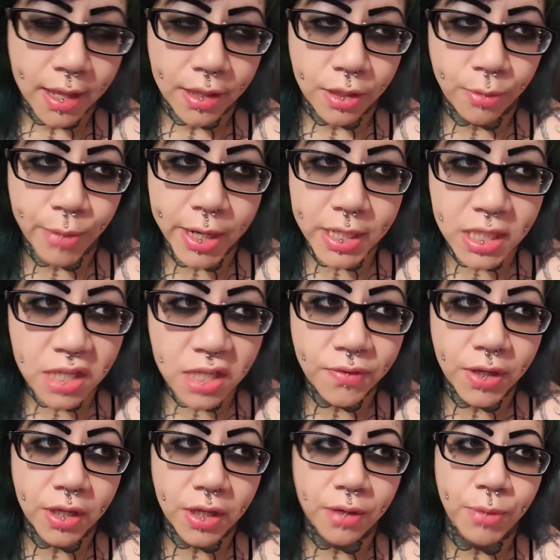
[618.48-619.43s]
The rest
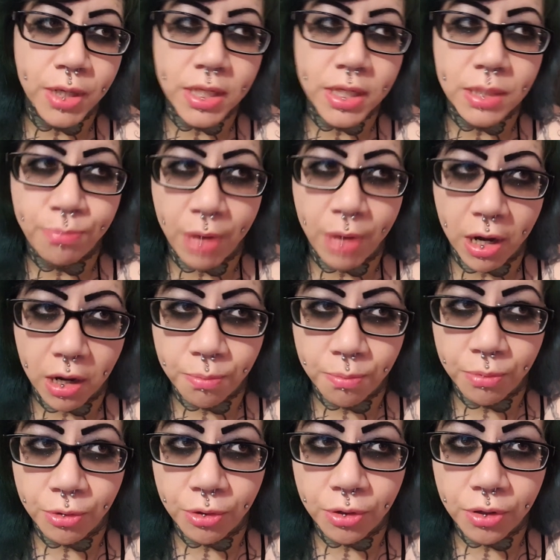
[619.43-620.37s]
of it was
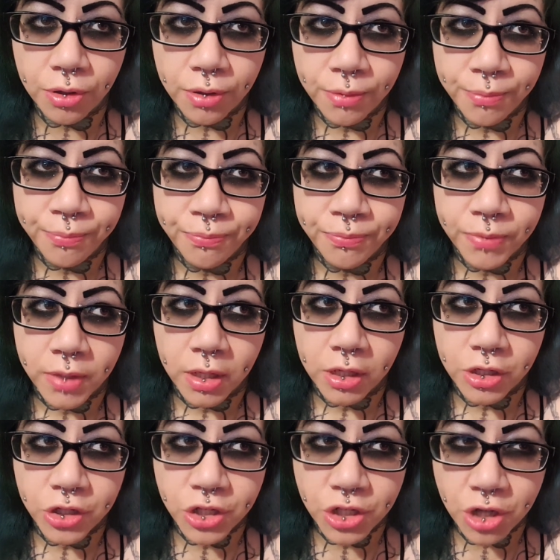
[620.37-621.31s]
bearable,
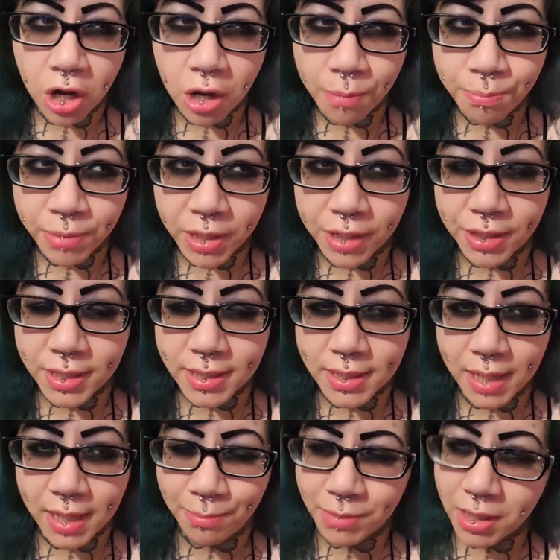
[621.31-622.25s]
sharp, but at the
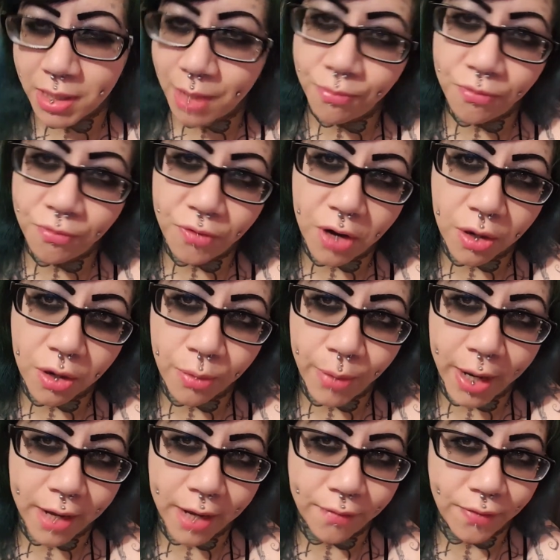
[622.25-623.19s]
same time far
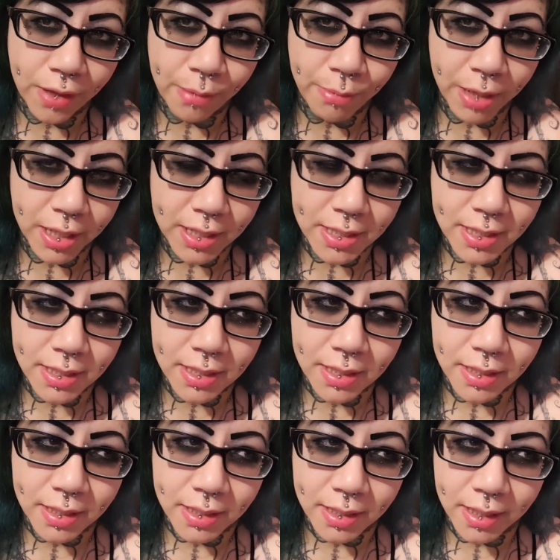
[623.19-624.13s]
away, if that makes
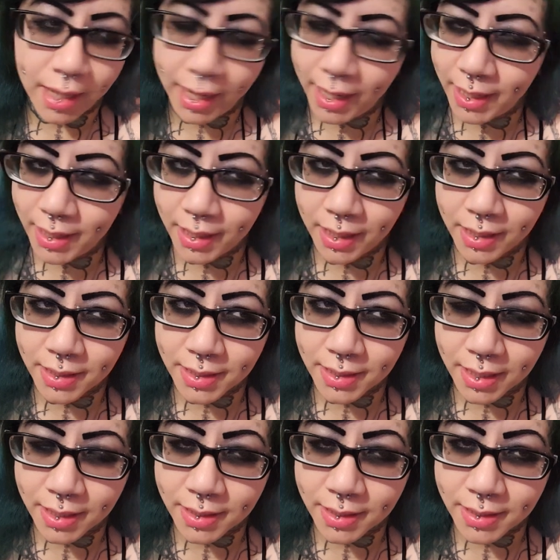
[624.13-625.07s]
any kind of
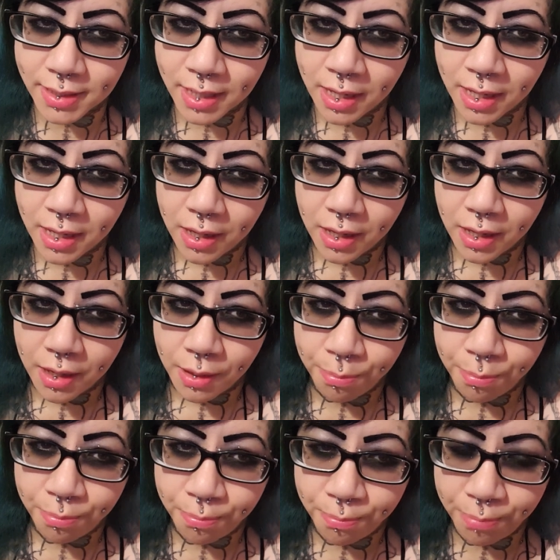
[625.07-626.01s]
sense.
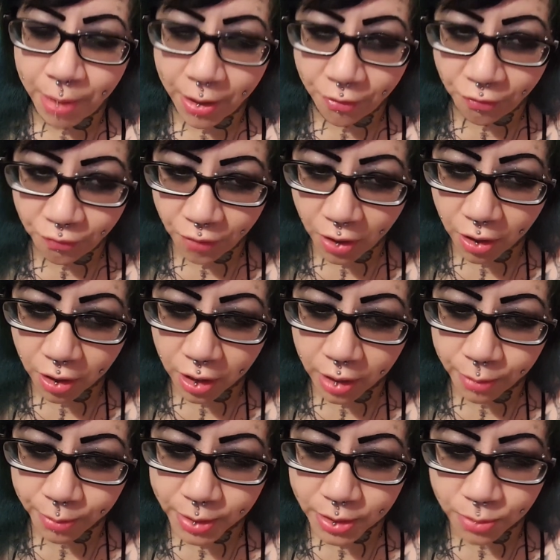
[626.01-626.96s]
By far,
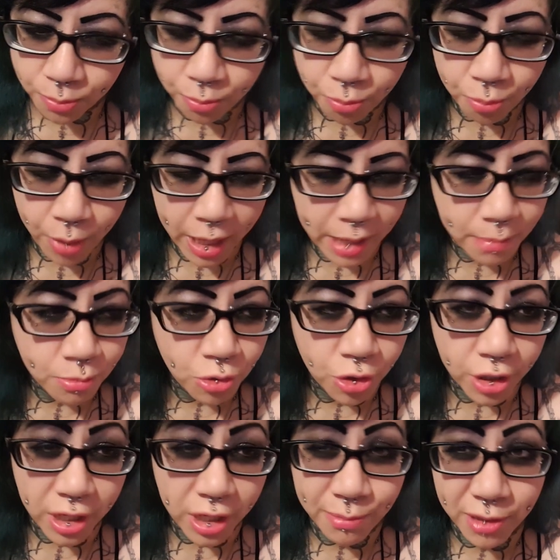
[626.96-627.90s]
it was way
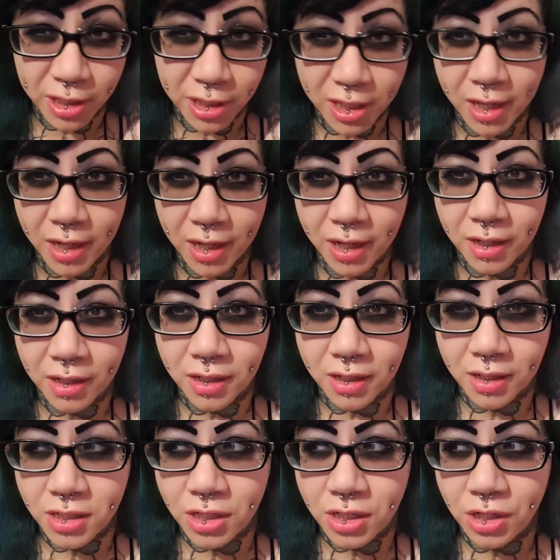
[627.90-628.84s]
more
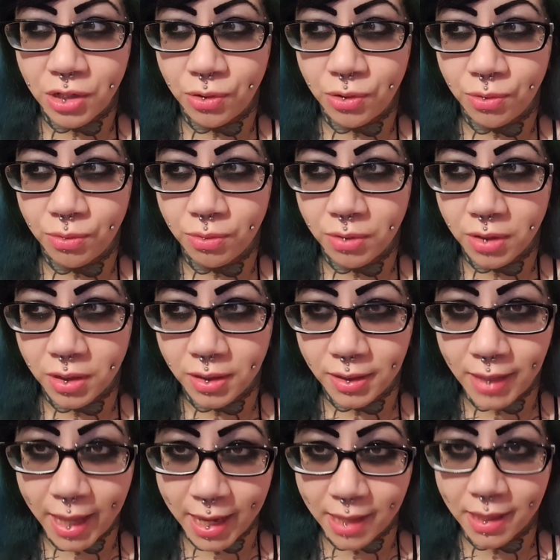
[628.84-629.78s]
humiliating to
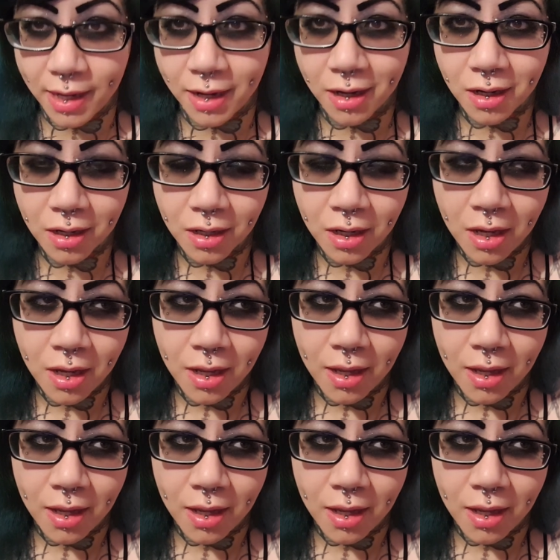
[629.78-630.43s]
lay there,